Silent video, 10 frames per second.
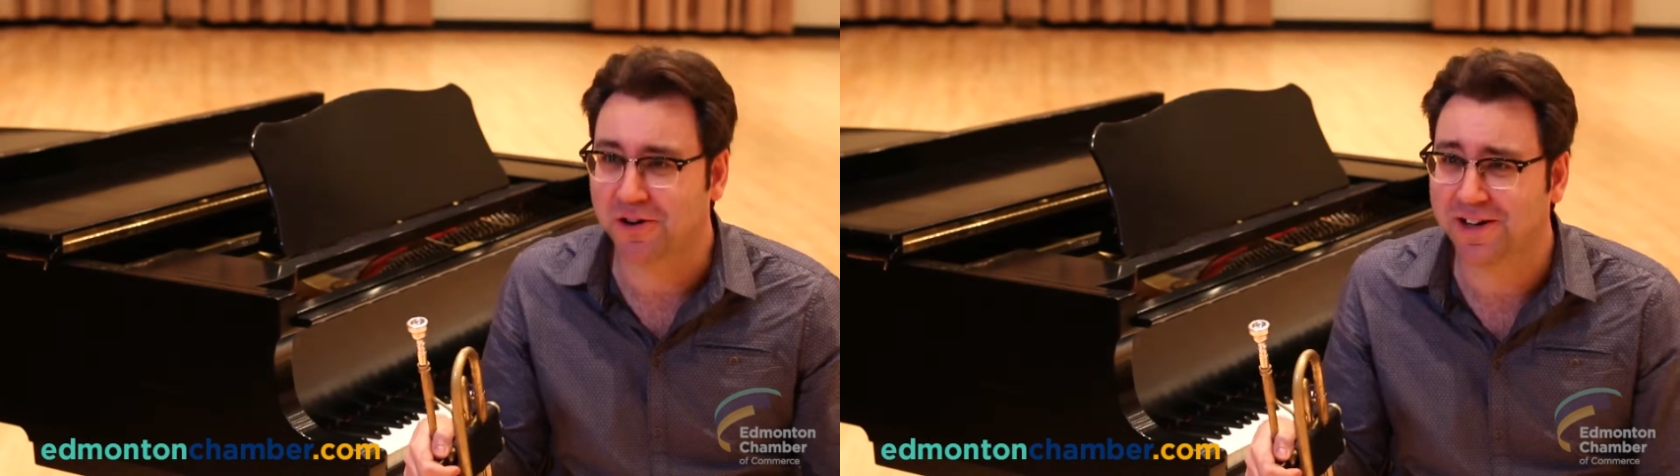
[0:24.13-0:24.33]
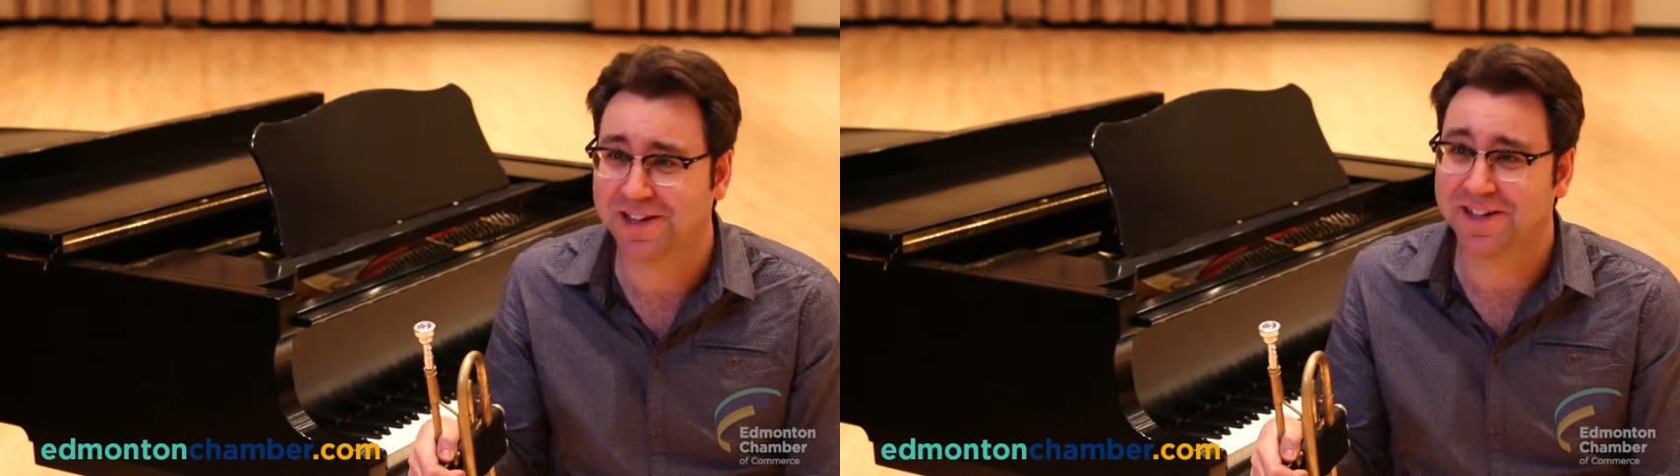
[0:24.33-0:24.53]

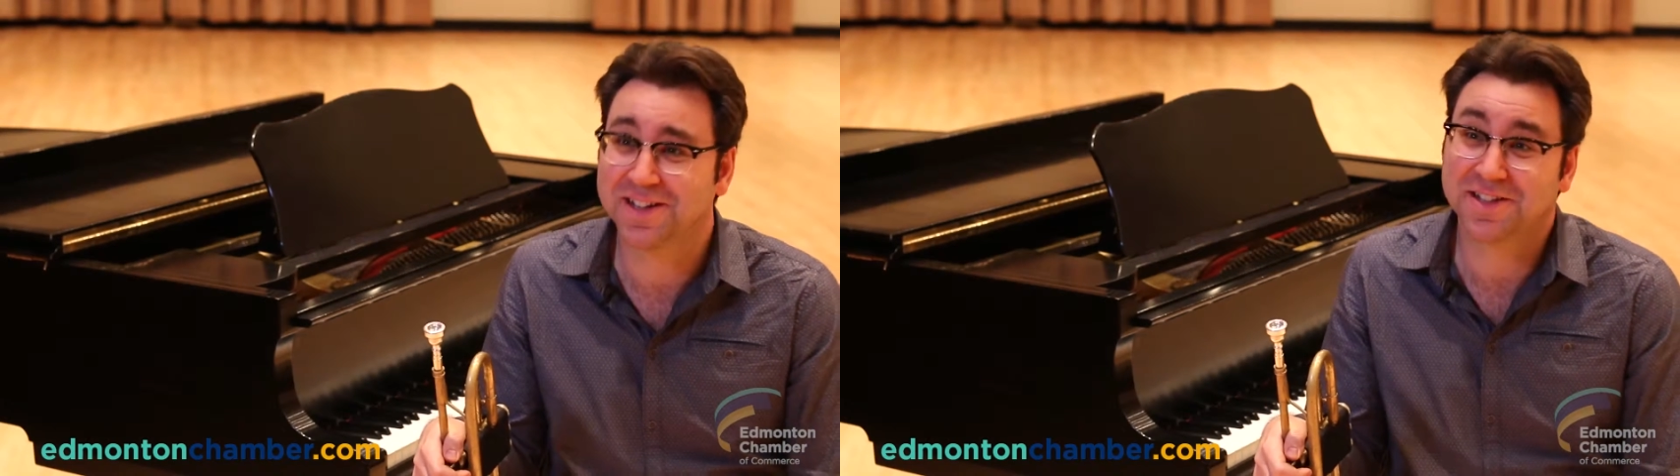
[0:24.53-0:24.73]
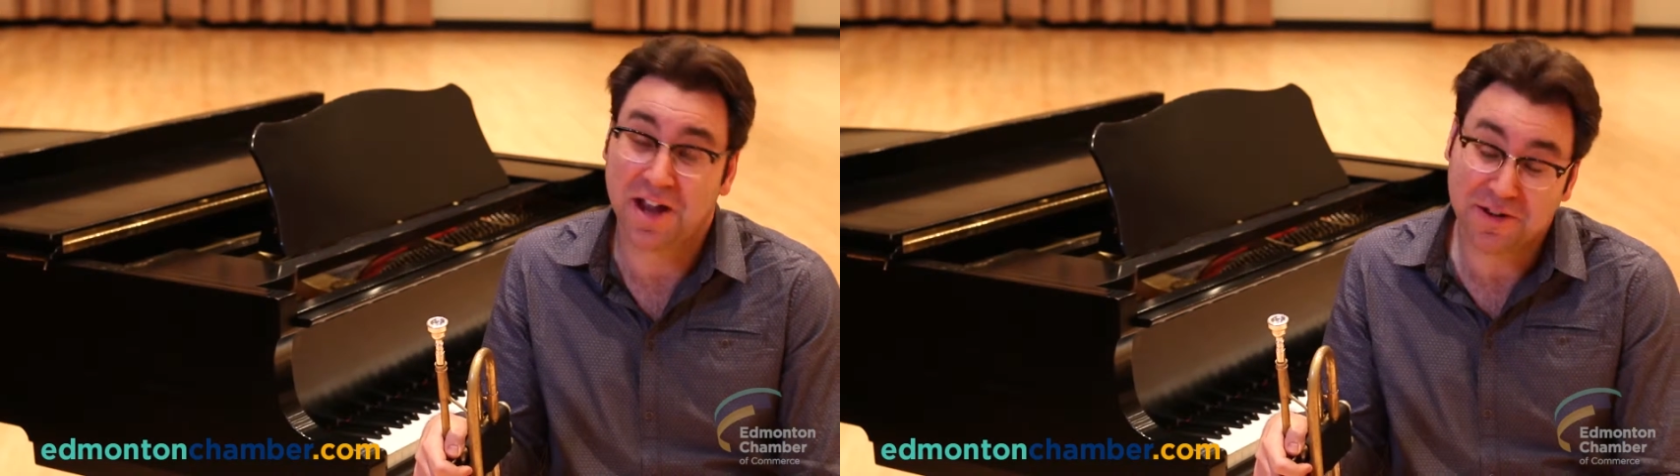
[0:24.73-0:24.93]
and
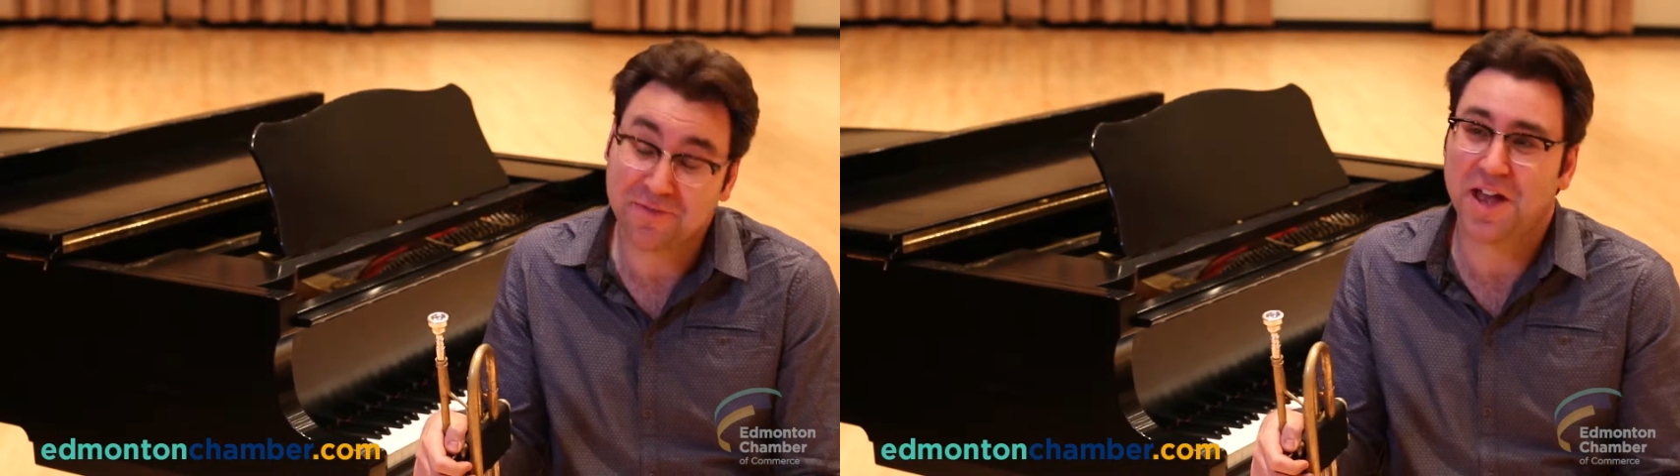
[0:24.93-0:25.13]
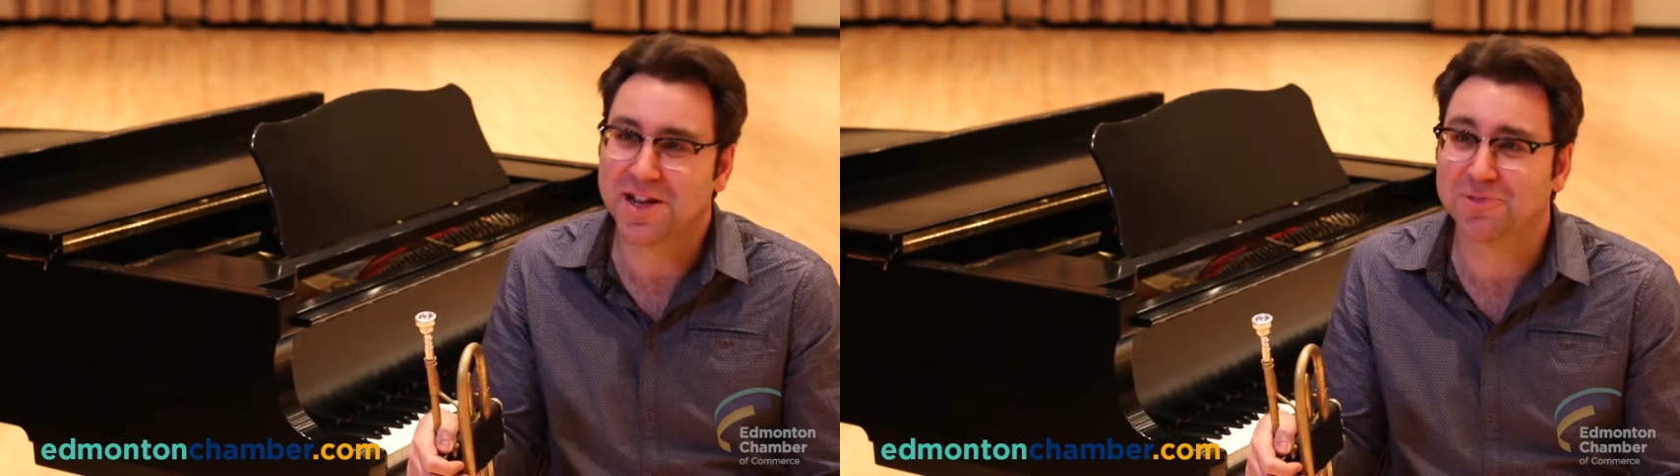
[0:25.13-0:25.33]
it's kind of
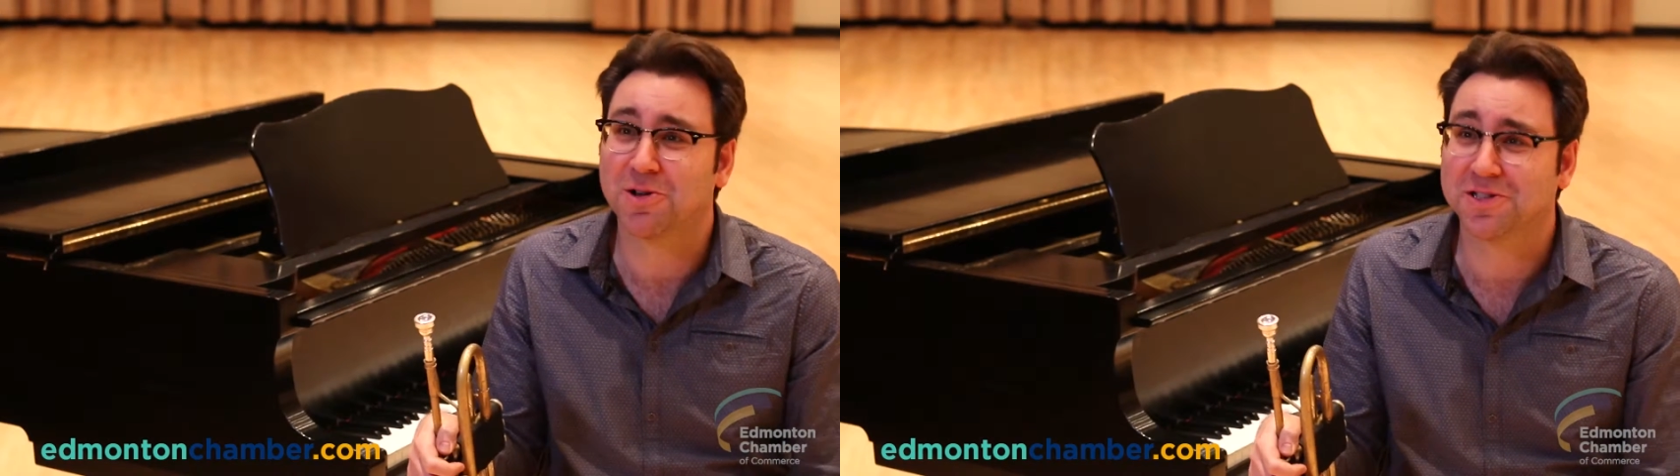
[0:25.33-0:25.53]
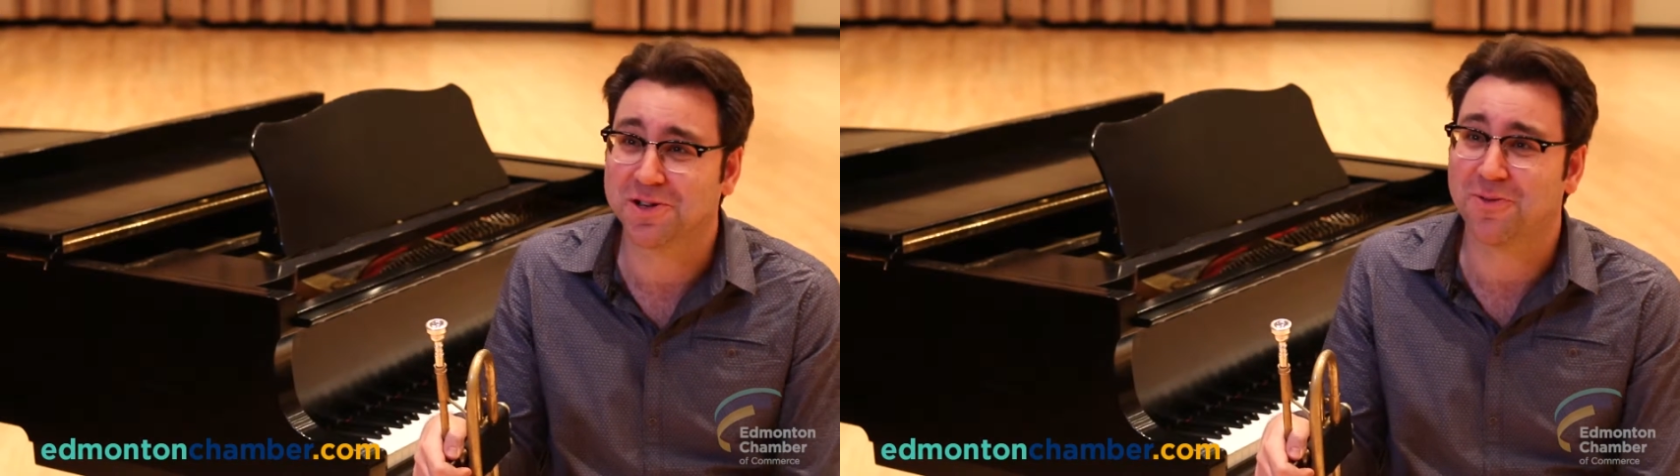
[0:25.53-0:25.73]
nice
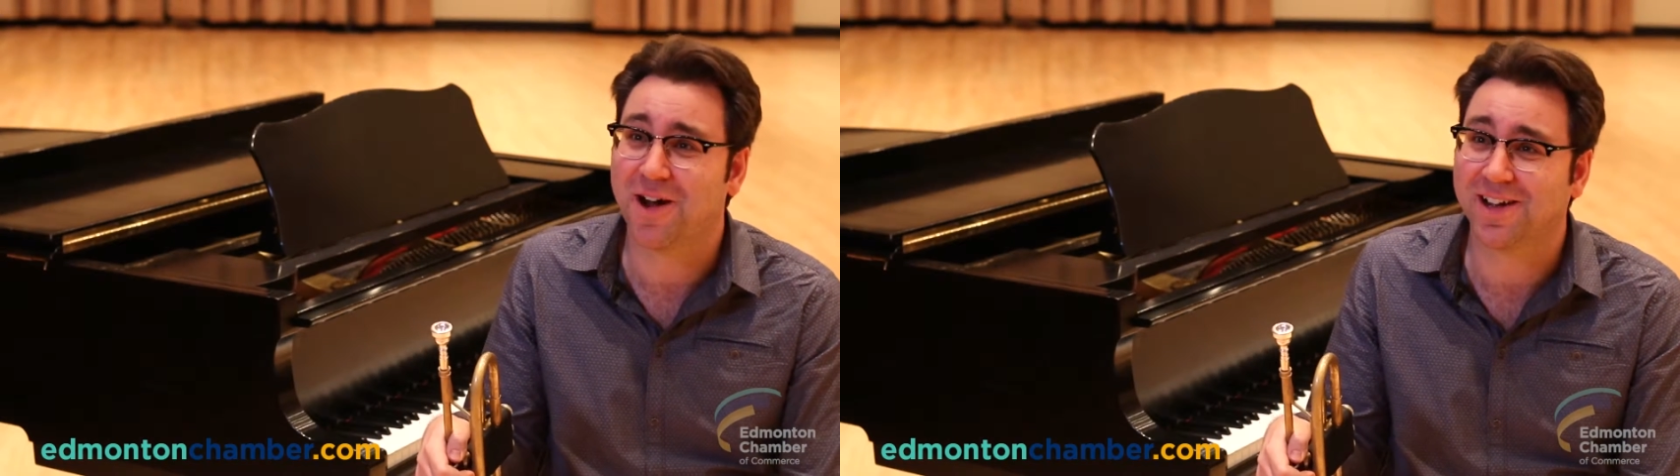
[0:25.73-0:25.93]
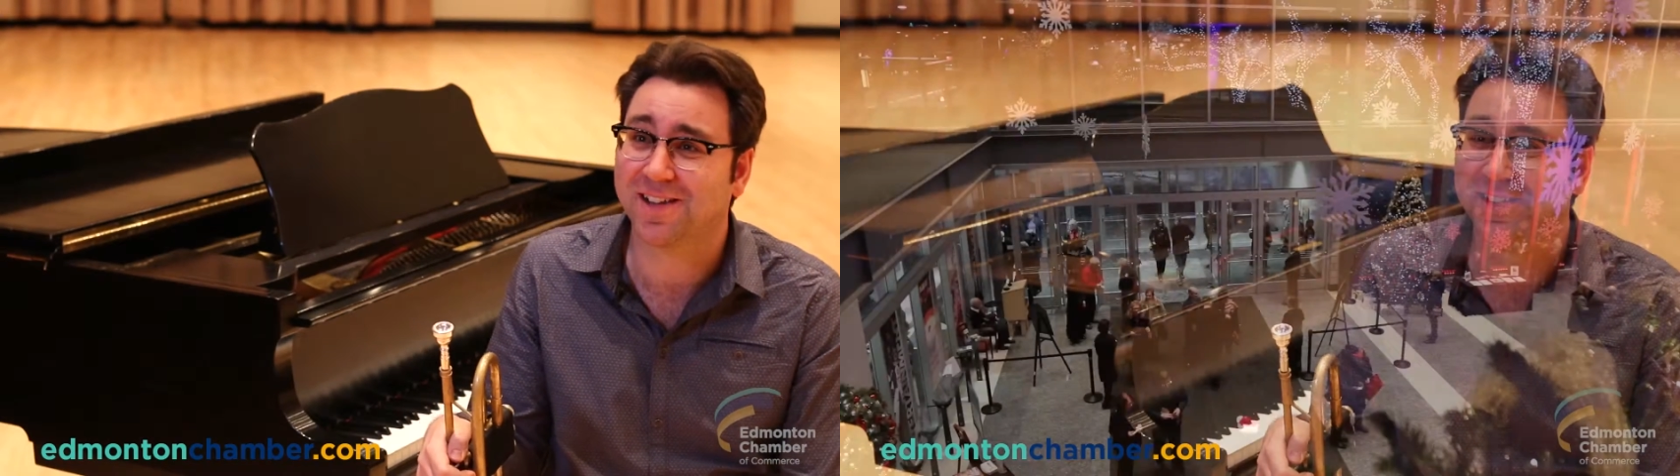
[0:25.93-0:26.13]
once in a while.